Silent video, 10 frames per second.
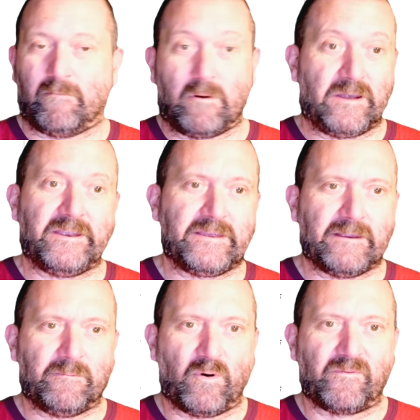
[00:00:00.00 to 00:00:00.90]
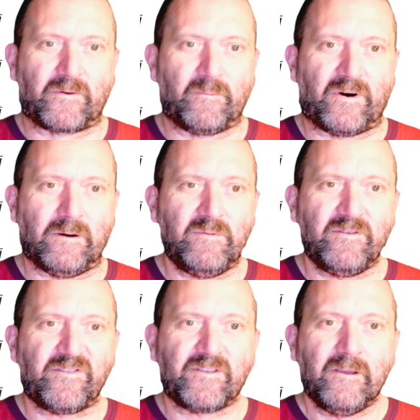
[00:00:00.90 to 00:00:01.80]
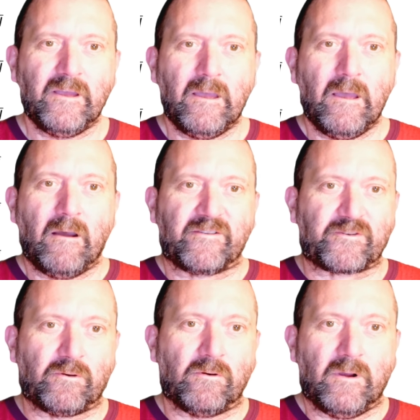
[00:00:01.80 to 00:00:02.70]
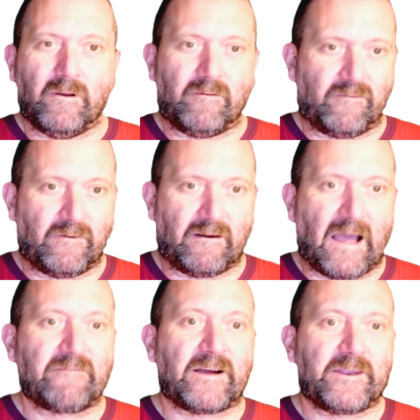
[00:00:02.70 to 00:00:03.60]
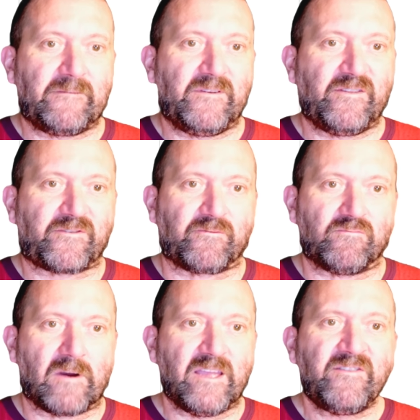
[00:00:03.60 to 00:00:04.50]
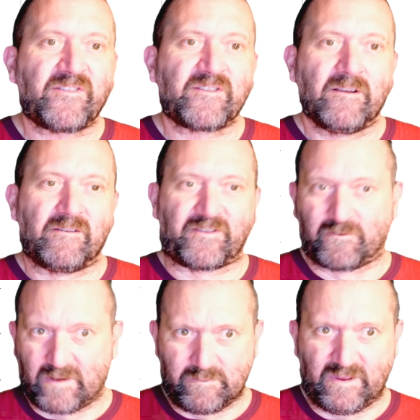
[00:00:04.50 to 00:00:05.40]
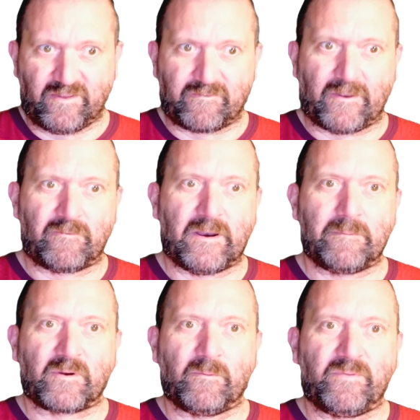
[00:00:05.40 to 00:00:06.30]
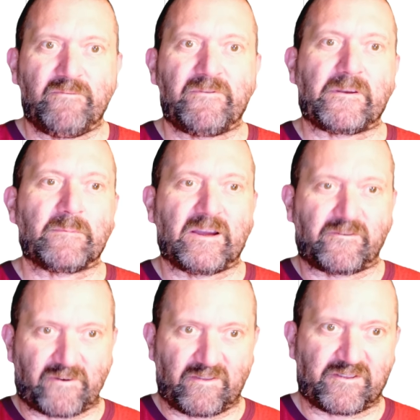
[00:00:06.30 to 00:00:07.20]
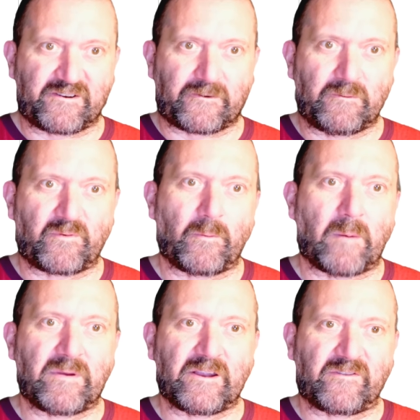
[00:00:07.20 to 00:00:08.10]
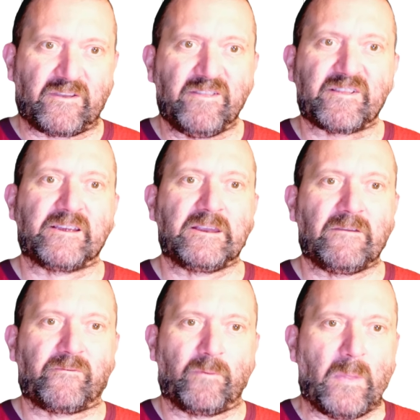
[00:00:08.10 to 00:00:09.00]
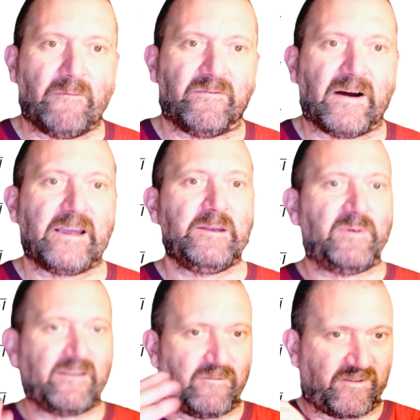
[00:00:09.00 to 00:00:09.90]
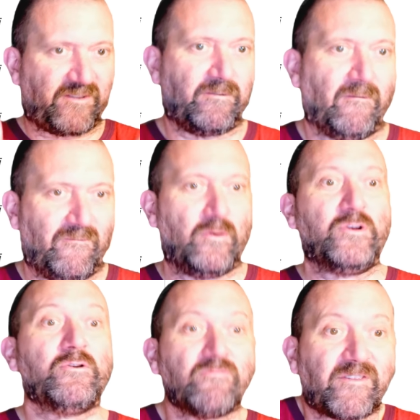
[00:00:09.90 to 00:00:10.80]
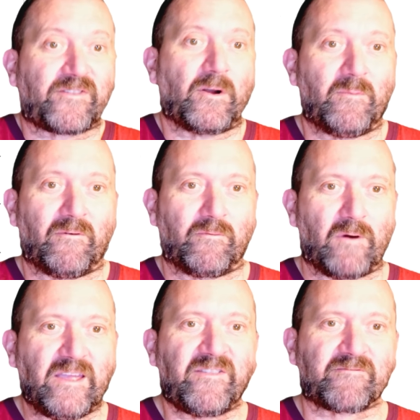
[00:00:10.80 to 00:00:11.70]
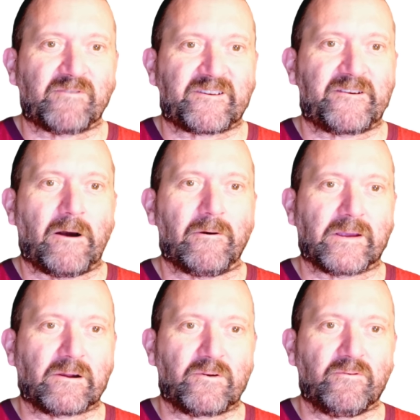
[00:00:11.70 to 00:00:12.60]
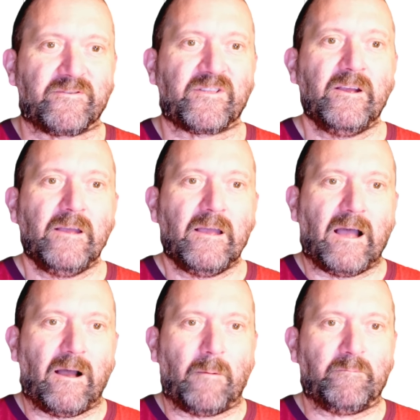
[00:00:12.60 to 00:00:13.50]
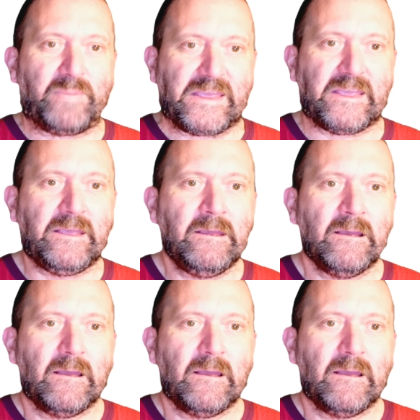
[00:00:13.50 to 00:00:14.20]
well, D in both compartments. So I've added these two weights. So that means that when I'm computing my transition probabilities, I need to divide by the new sum of weights, which now includes B,